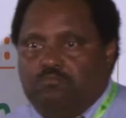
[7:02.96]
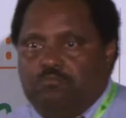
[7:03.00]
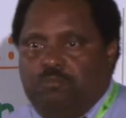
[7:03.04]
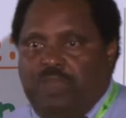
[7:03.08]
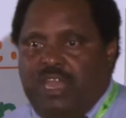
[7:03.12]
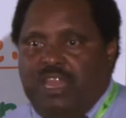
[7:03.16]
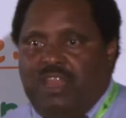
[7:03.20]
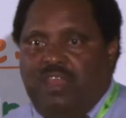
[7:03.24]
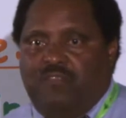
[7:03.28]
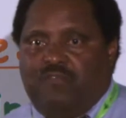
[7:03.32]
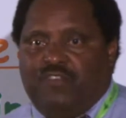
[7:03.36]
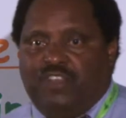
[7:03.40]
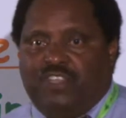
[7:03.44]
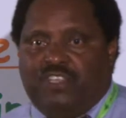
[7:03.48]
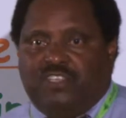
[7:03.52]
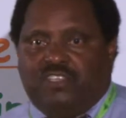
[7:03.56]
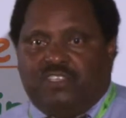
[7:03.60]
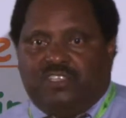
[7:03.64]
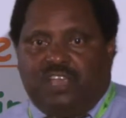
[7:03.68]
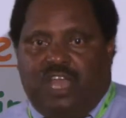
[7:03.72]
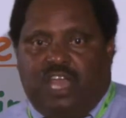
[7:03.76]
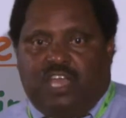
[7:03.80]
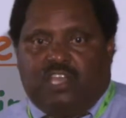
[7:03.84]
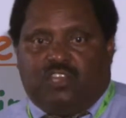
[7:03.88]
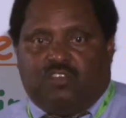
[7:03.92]
benefits
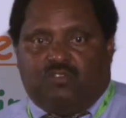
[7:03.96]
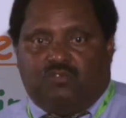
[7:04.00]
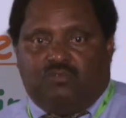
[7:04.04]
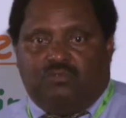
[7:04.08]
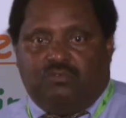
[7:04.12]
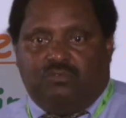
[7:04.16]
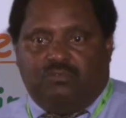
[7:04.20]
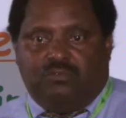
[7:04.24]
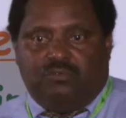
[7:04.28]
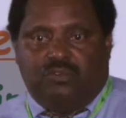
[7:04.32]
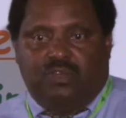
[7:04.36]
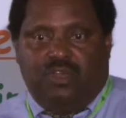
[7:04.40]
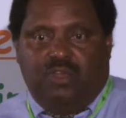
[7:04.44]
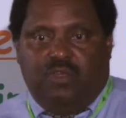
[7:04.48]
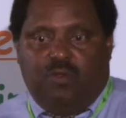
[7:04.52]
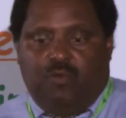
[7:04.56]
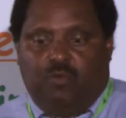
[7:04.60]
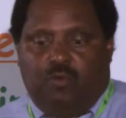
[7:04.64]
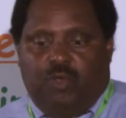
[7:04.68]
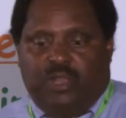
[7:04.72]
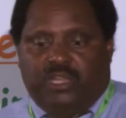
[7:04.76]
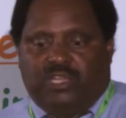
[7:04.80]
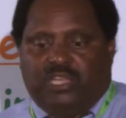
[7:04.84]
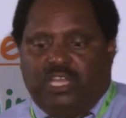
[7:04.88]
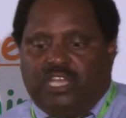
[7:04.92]
accrue
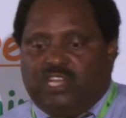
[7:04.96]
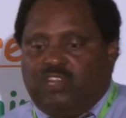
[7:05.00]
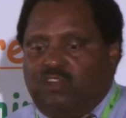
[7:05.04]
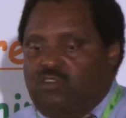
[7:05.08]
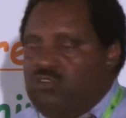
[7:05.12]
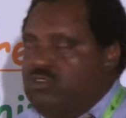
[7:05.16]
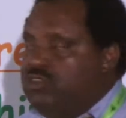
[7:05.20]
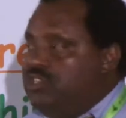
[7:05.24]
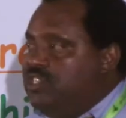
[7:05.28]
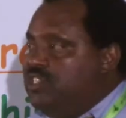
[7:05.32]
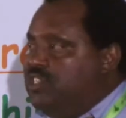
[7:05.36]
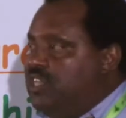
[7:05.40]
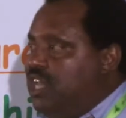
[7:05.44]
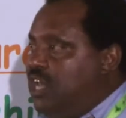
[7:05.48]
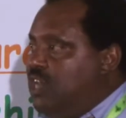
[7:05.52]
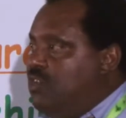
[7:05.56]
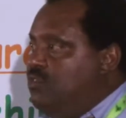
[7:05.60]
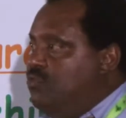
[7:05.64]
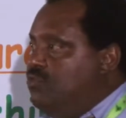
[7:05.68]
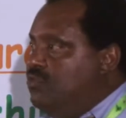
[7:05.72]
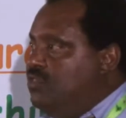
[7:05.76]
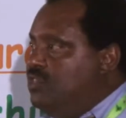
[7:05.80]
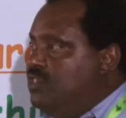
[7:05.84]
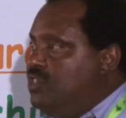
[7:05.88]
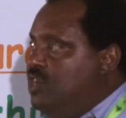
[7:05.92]
when technologies are
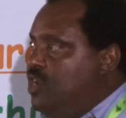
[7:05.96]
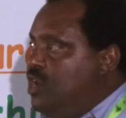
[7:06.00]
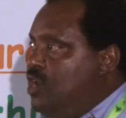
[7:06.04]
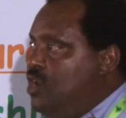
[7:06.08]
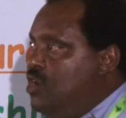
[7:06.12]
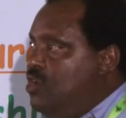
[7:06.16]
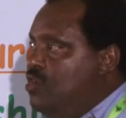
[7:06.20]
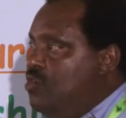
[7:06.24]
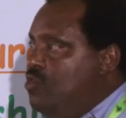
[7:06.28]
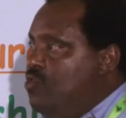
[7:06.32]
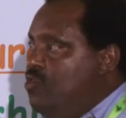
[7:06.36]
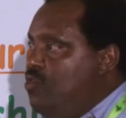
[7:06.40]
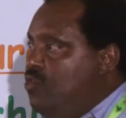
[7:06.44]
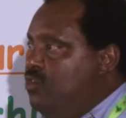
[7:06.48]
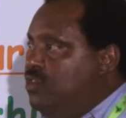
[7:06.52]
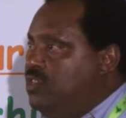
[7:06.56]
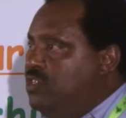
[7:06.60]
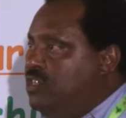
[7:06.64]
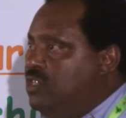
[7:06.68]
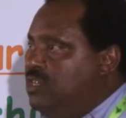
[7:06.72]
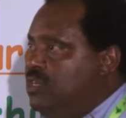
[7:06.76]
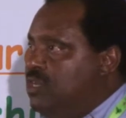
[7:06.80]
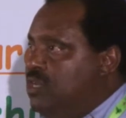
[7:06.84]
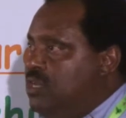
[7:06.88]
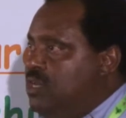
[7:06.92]
used, not
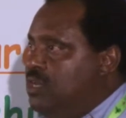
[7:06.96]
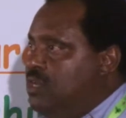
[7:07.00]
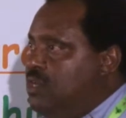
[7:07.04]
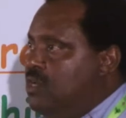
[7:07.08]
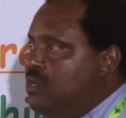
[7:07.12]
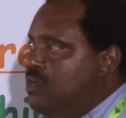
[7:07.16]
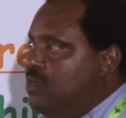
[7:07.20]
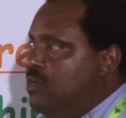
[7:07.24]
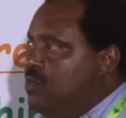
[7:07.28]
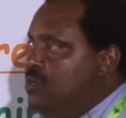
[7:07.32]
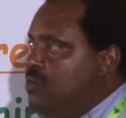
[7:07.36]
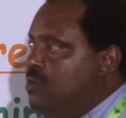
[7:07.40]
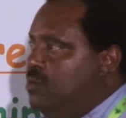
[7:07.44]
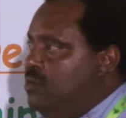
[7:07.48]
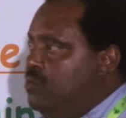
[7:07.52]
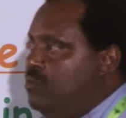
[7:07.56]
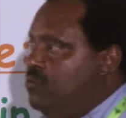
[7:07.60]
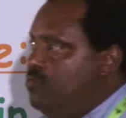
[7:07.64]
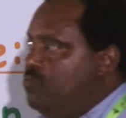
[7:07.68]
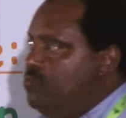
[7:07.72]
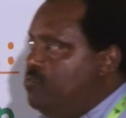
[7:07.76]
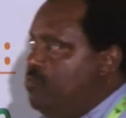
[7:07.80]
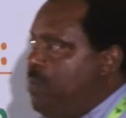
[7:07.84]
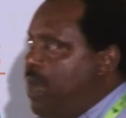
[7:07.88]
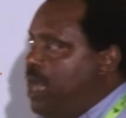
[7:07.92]

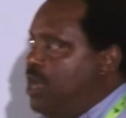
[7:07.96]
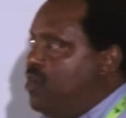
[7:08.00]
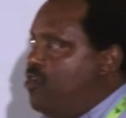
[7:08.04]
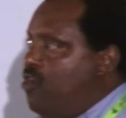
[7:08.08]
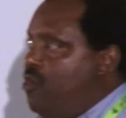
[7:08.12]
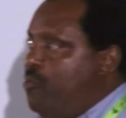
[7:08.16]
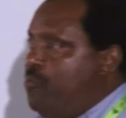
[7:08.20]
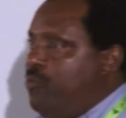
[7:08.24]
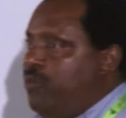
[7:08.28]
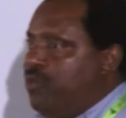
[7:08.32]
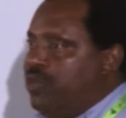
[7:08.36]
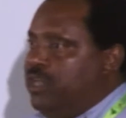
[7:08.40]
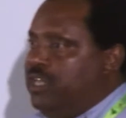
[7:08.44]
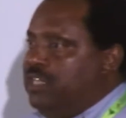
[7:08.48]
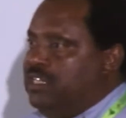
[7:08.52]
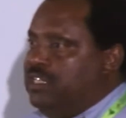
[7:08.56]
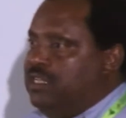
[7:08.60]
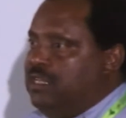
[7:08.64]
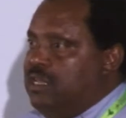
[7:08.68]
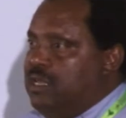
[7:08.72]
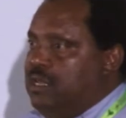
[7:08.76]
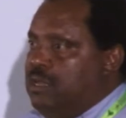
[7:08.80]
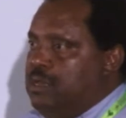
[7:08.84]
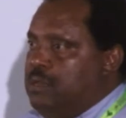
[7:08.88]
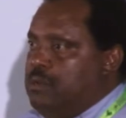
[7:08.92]
by component,
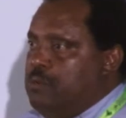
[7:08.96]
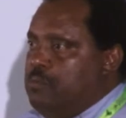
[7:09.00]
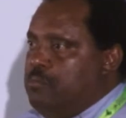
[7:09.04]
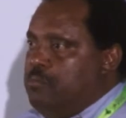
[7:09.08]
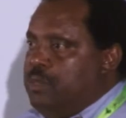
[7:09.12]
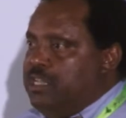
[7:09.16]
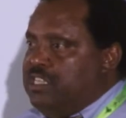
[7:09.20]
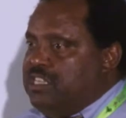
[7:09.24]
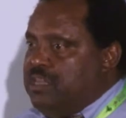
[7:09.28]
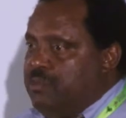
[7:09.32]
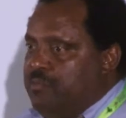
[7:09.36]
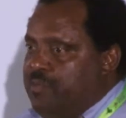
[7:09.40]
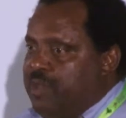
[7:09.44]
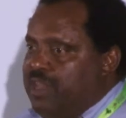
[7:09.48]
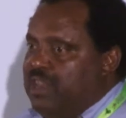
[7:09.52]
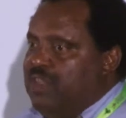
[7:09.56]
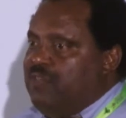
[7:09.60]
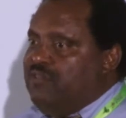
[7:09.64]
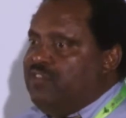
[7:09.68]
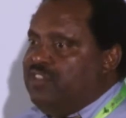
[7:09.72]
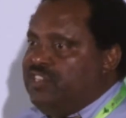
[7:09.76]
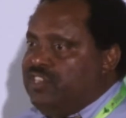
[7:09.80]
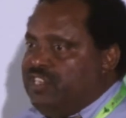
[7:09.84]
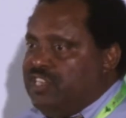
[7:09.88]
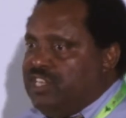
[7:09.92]
but the
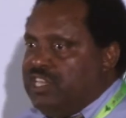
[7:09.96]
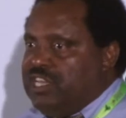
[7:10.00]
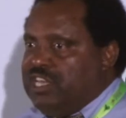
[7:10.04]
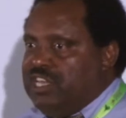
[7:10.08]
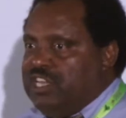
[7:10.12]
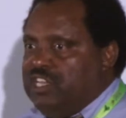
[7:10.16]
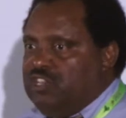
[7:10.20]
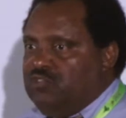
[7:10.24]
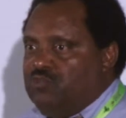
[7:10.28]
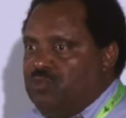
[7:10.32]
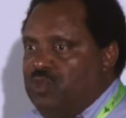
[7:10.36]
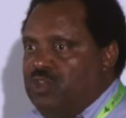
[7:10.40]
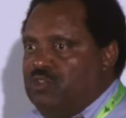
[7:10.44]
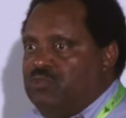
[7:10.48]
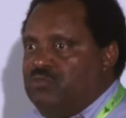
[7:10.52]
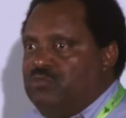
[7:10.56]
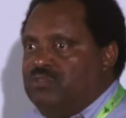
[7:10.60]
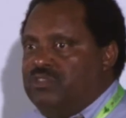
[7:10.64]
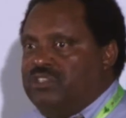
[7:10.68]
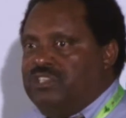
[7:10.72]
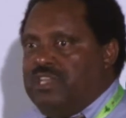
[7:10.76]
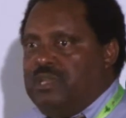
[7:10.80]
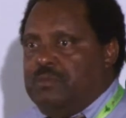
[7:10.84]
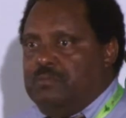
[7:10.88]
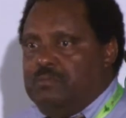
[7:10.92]
benefits increase when you
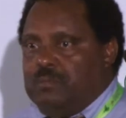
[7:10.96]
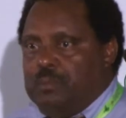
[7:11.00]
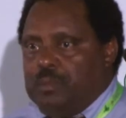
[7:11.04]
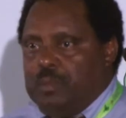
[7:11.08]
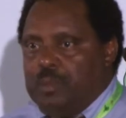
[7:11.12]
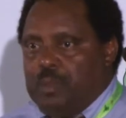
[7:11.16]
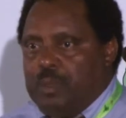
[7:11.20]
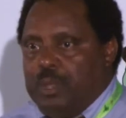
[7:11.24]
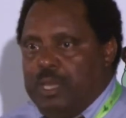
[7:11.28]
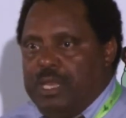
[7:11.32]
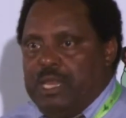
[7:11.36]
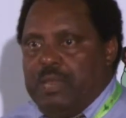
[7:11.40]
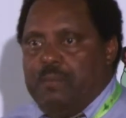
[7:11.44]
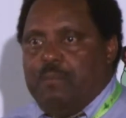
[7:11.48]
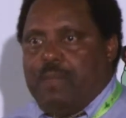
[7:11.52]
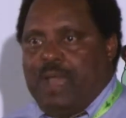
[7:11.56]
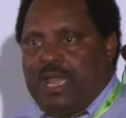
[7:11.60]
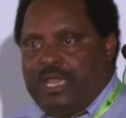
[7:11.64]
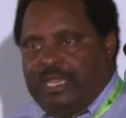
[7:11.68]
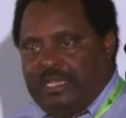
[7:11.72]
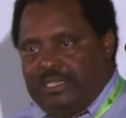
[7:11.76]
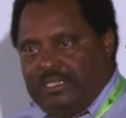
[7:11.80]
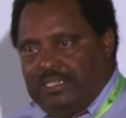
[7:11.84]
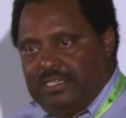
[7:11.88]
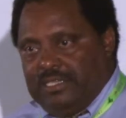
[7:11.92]
use them in a
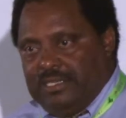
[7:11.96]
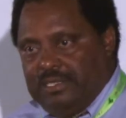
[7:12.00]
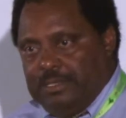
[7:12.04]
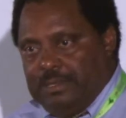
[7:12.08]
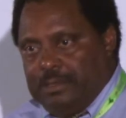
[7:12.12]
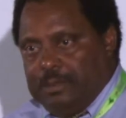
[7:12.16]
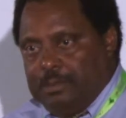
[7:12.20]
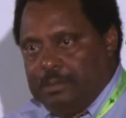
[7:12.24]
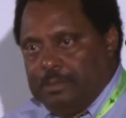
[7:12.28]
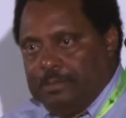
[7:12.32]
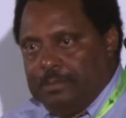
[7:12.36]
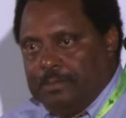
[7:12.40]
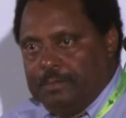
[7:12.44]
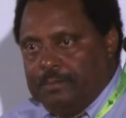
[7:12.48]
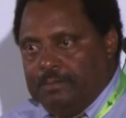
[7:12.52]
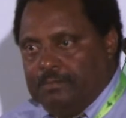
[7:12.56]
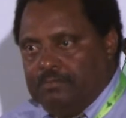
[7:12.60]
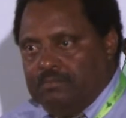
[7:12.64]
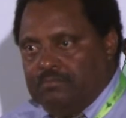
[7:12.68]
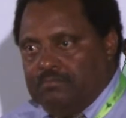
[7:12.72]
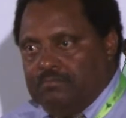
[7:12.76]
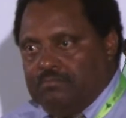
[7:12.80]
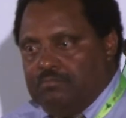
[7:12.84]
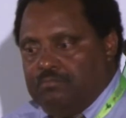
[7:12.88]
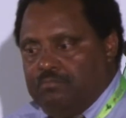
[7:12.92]
package.
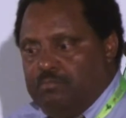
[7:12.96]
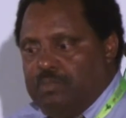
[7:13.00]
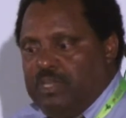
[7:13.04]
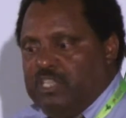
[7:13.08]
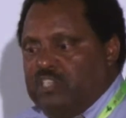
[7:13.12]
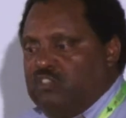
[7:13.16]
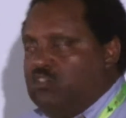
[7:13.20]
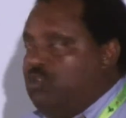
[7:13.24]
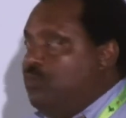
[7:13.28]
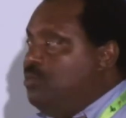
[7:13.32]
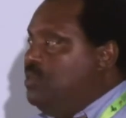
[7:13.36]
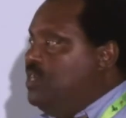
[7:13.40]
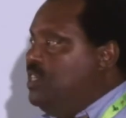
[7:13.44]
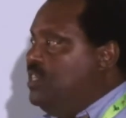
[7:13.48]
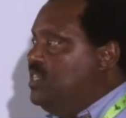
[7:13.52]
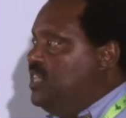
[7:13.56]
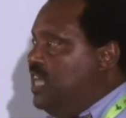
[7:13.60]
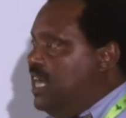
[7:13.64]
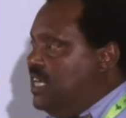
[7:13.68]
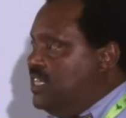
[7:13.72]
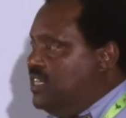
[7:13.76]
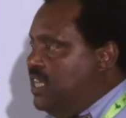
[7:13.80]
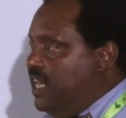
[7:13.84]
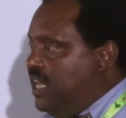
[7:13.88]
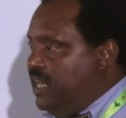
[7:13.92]
But options
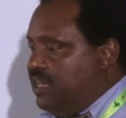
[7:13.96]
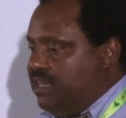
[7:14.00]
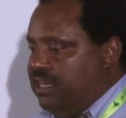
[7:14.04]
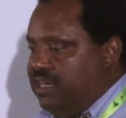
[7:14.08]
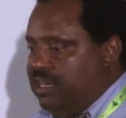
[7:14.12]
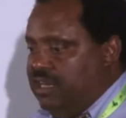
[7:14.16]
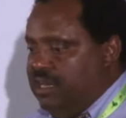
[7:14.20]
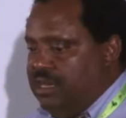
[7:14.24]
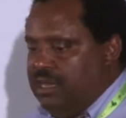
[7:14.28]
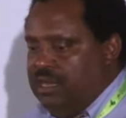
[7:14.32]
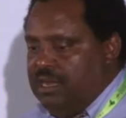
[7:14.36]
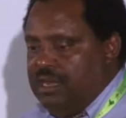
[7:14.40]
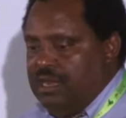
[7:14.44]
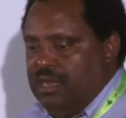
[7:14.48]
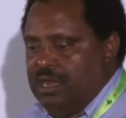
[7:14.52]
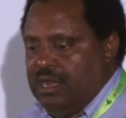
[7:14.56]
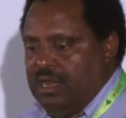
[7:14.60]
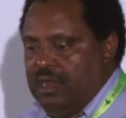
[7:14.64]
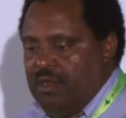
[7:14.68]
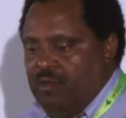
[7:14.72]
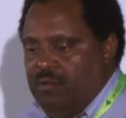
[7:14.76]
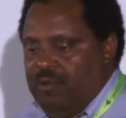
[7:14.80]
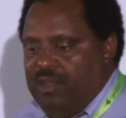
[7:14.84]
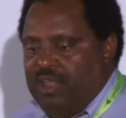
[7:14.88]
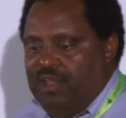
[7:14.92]
are there.
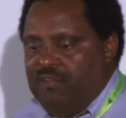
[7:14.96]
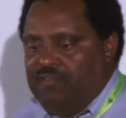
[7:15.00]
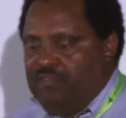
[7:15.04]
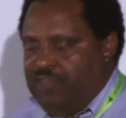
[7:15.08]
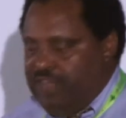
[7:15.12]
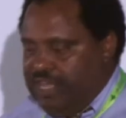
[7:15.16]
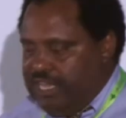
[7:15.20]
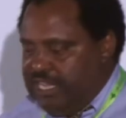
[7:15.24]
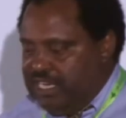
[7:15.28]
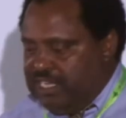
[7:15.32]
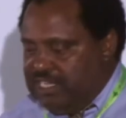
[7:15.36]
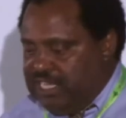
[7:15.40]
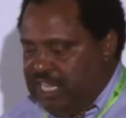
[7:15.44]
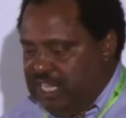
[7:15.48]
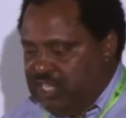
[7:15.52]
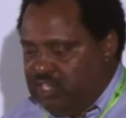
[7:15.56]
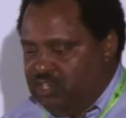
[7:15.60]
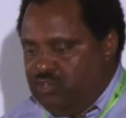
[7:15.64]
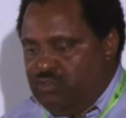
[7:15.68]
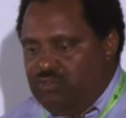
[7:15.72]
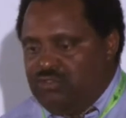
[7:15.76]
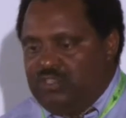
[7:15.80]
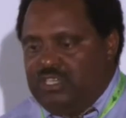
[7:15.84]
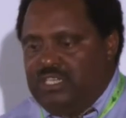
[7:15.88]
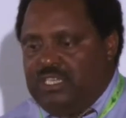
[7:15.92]
We have figures that
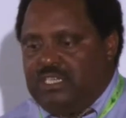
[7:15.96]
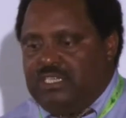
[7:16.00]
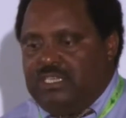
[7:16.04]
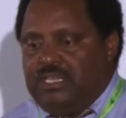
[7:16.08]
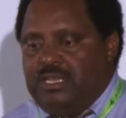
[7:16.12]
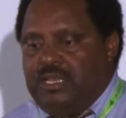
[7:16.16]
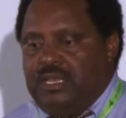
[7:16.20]
show this.